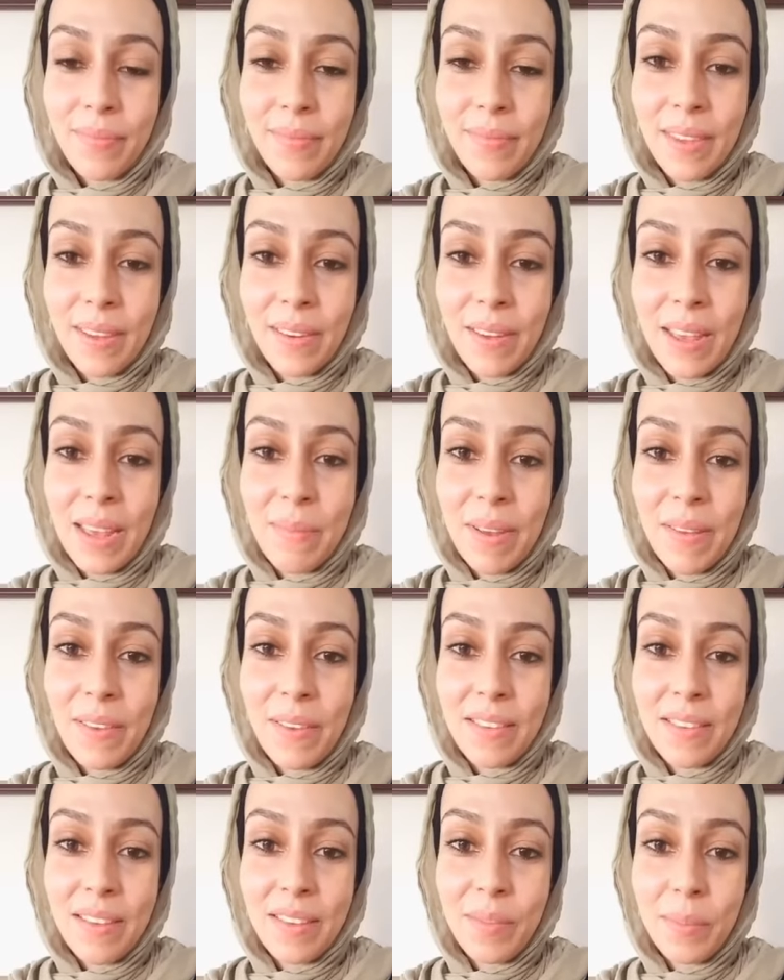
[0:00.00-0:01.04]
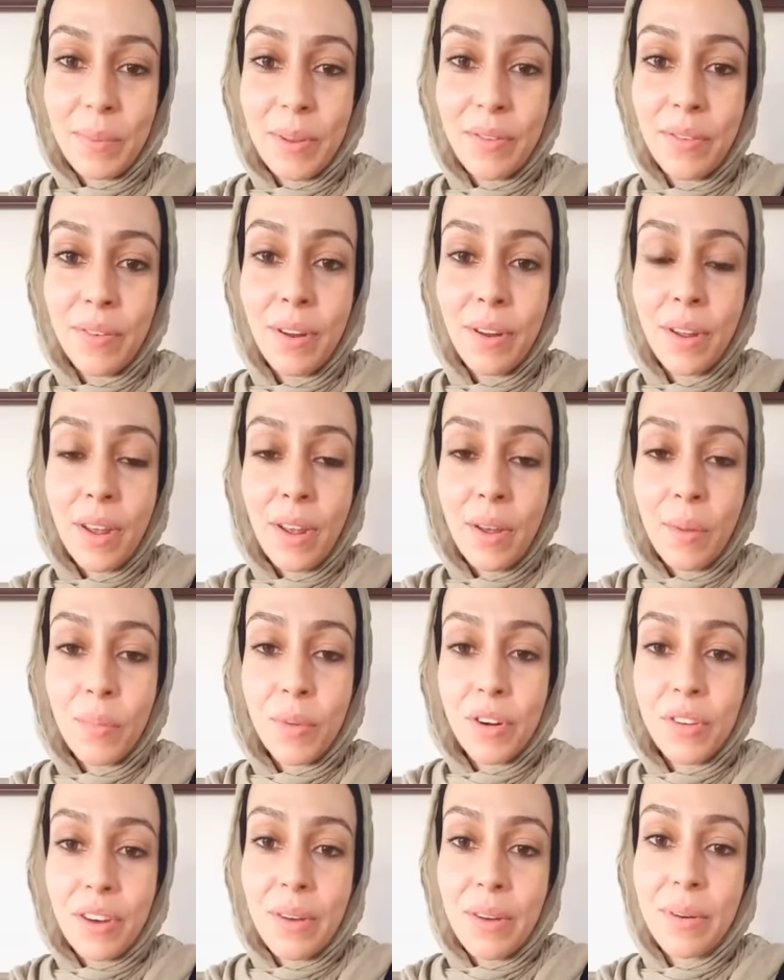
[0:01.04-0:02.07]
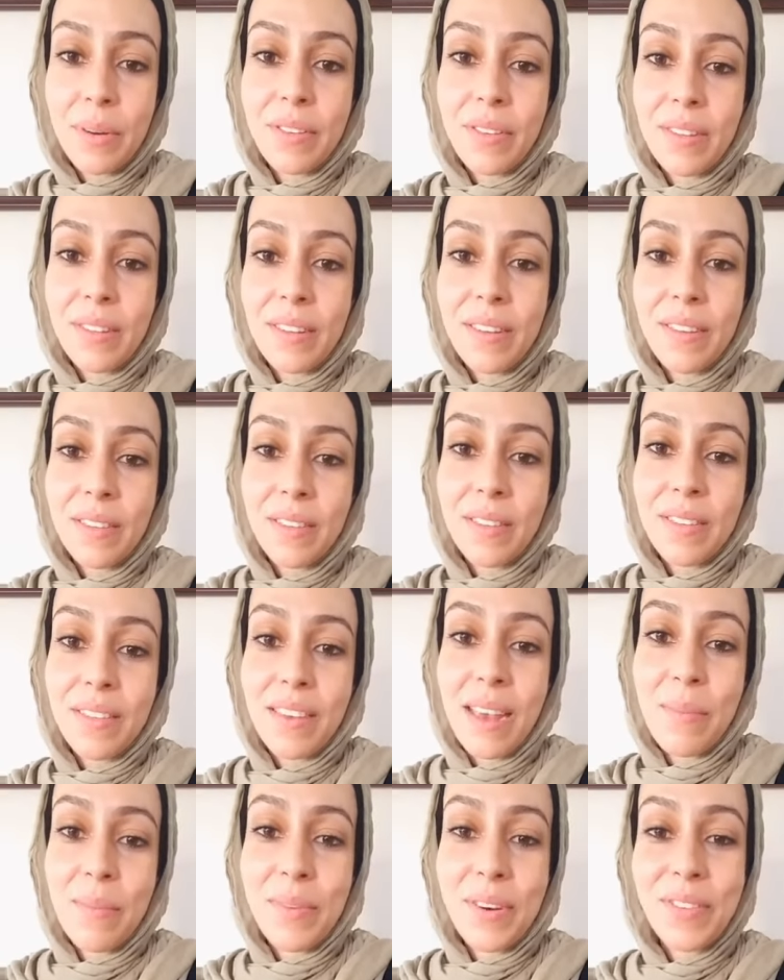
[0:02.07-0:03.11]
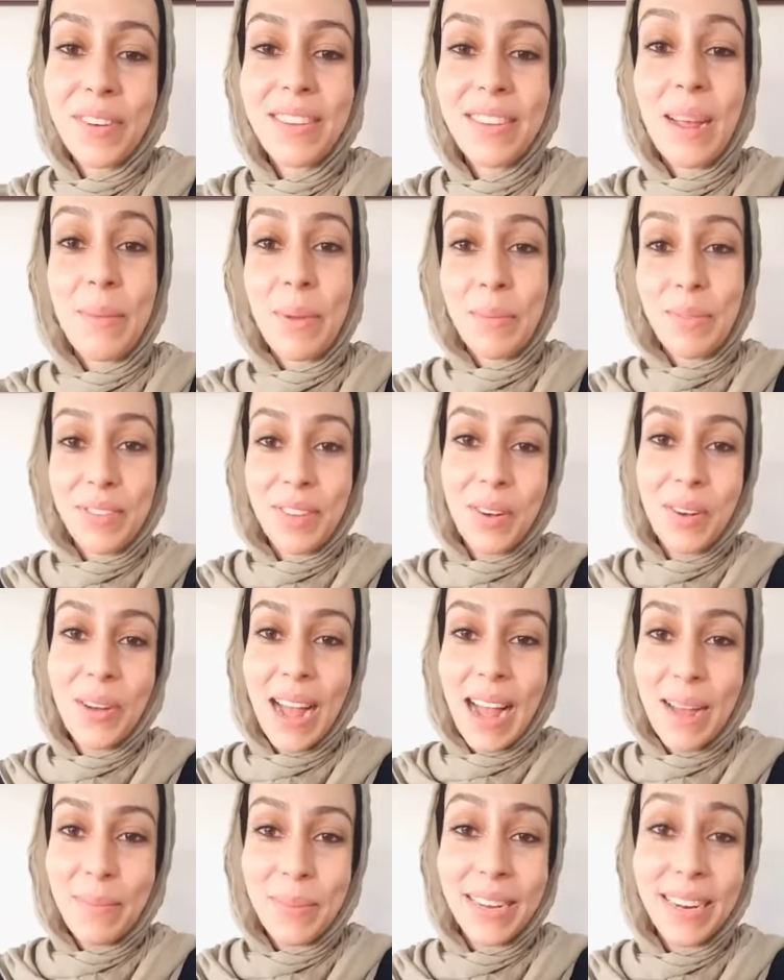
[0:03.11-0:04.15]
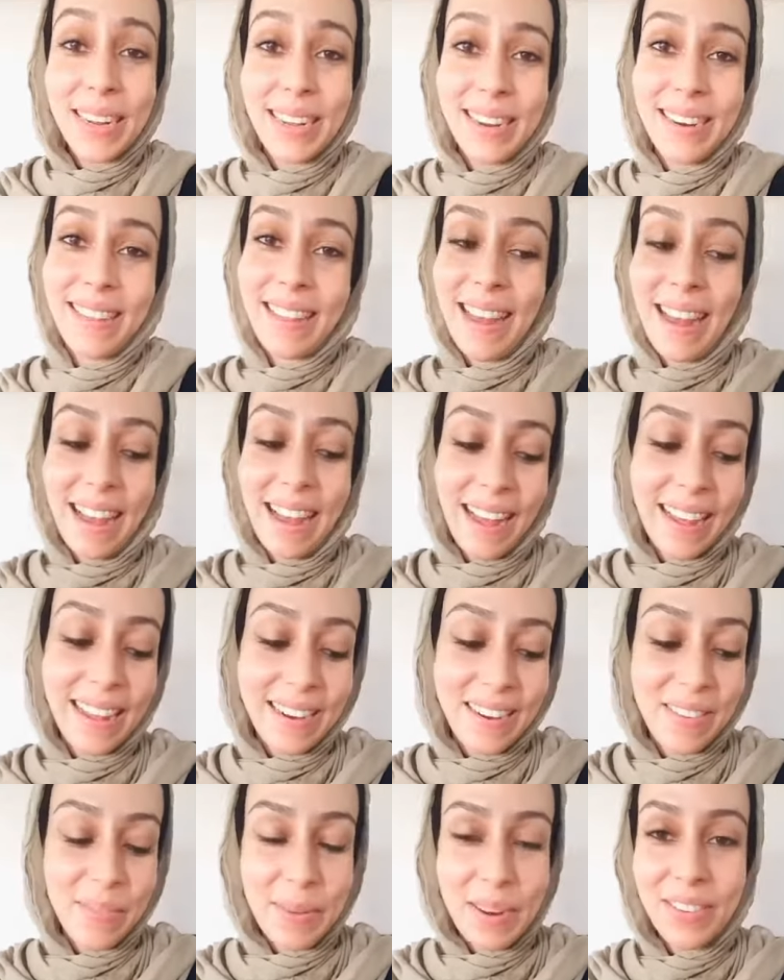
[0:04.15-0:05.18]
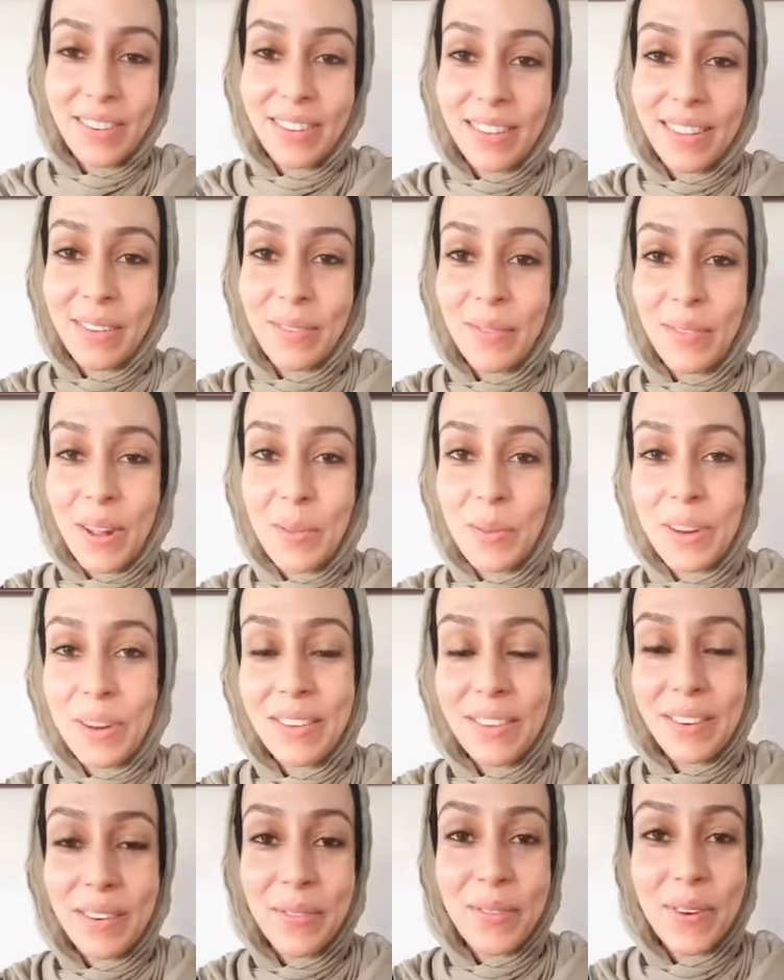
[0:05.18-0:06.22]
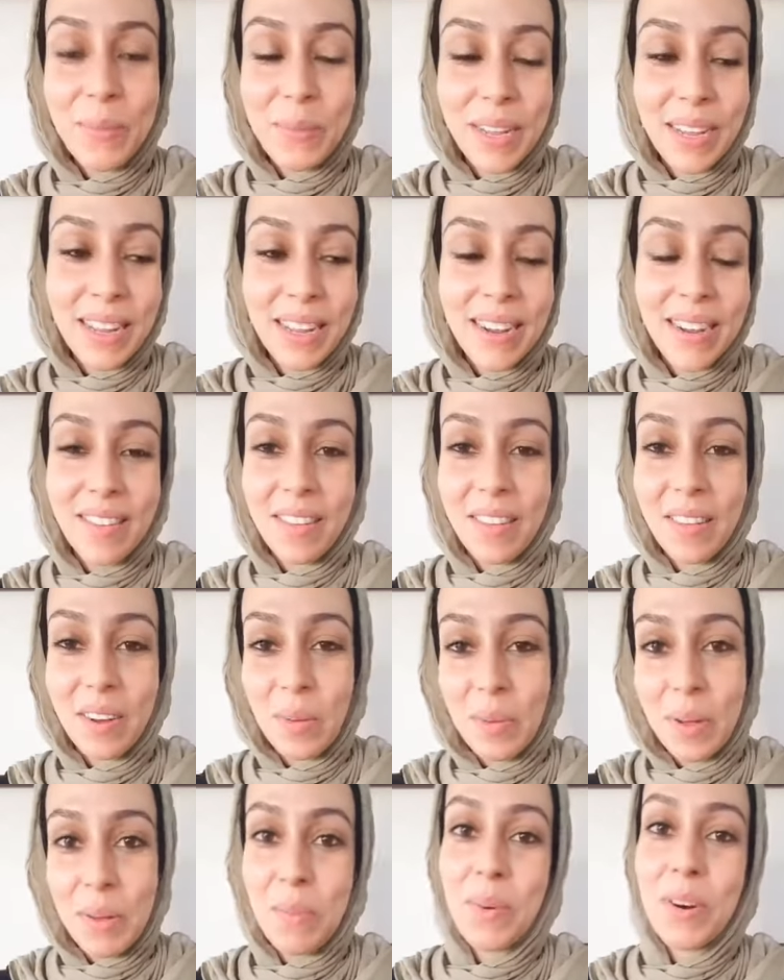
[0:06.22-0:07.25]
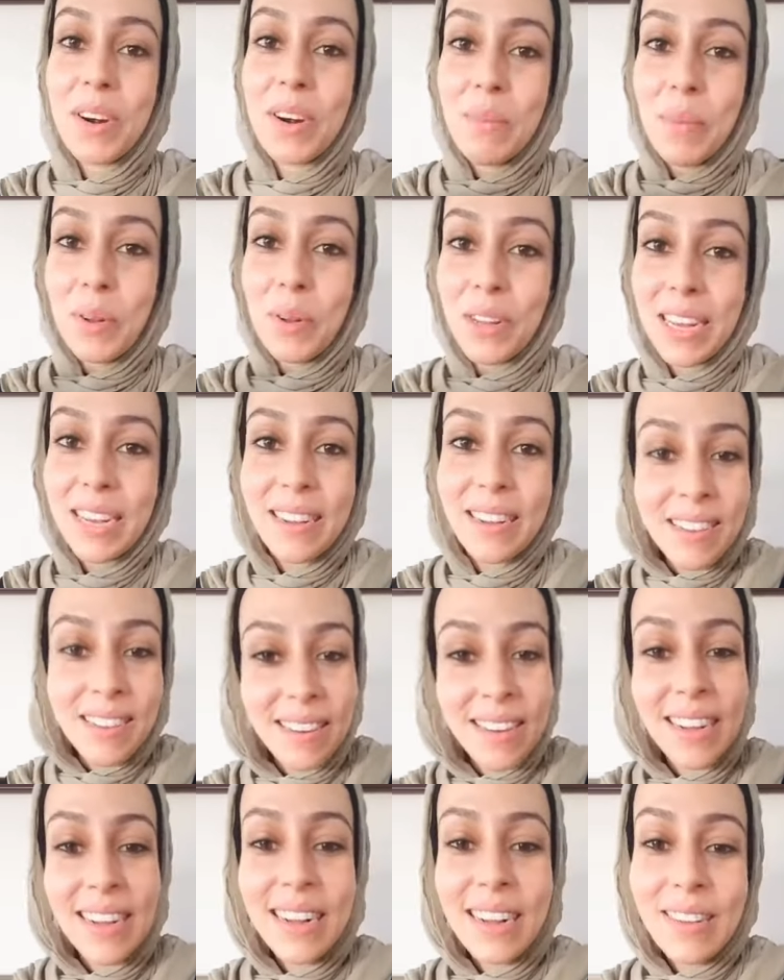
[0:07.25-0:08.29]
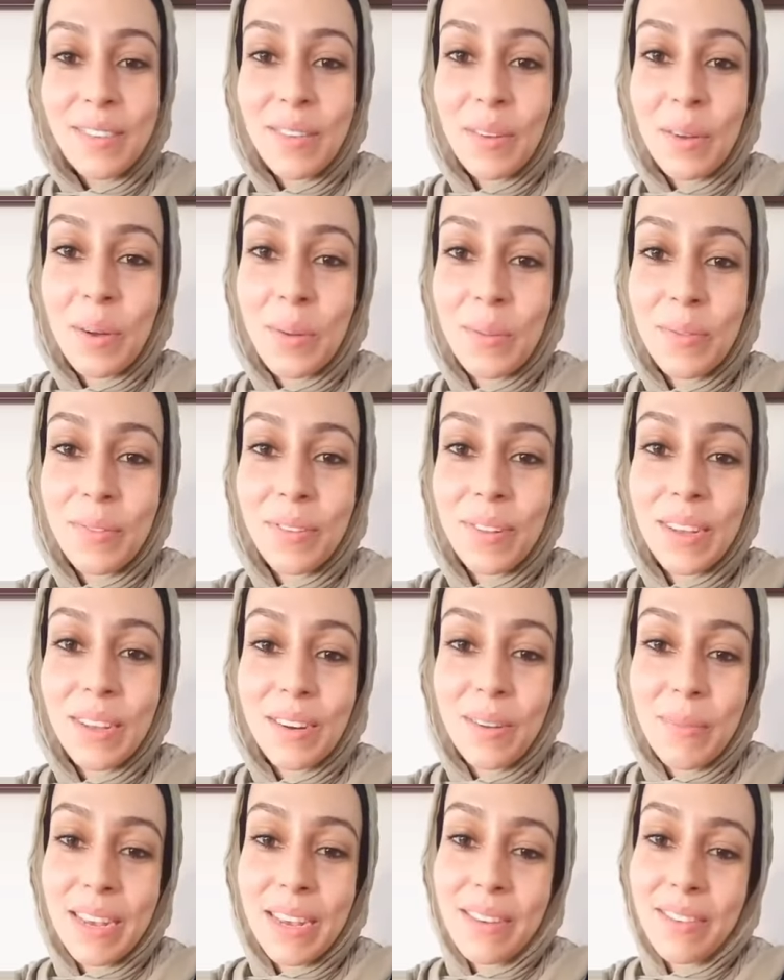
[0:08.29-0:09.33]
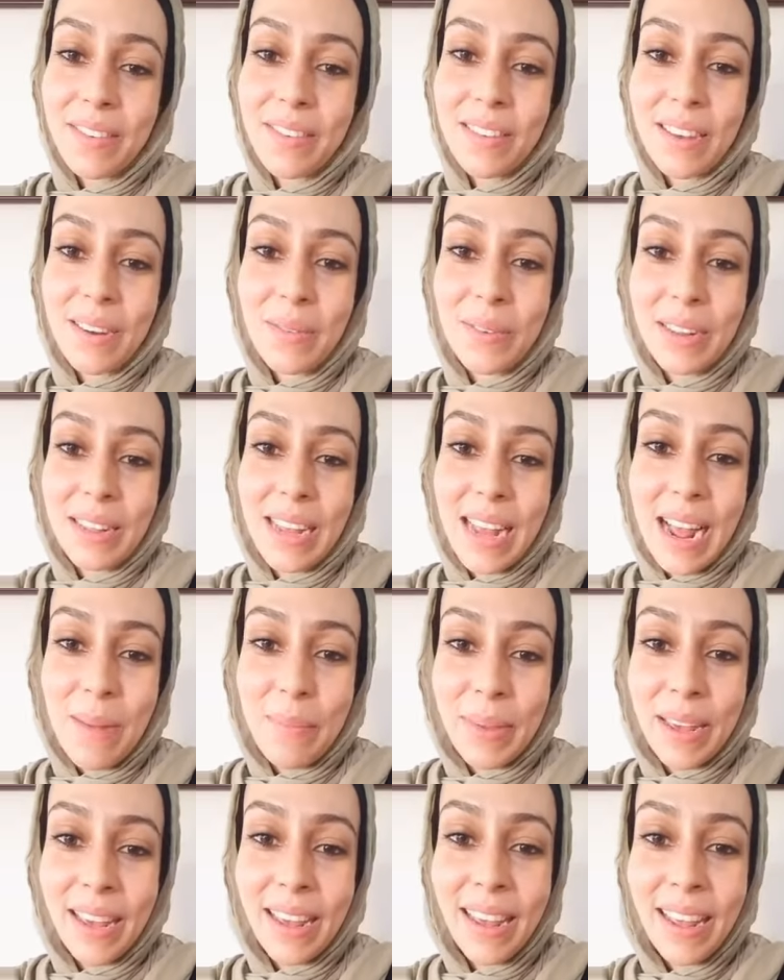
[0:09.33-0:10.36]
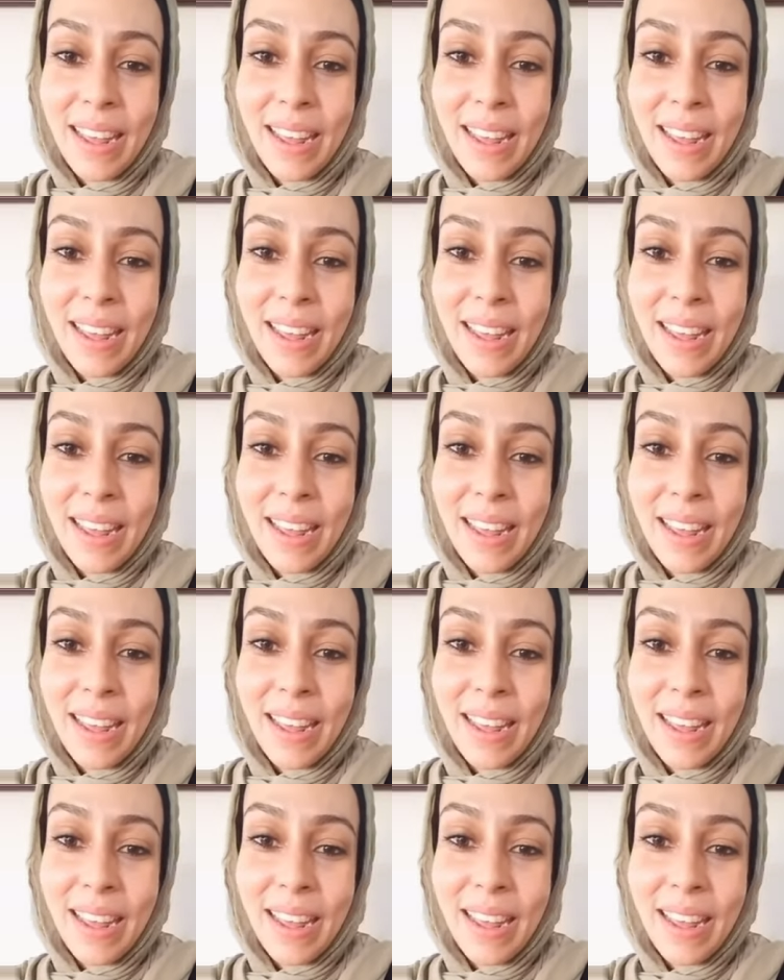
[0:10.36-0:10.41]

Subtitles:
Okay, my face has been more dry recently, so this came perfect time. I'm so happy to hear that, and especially the fall-winter formula is a little bit more emollient, so hopefully it'll make your skin really happy.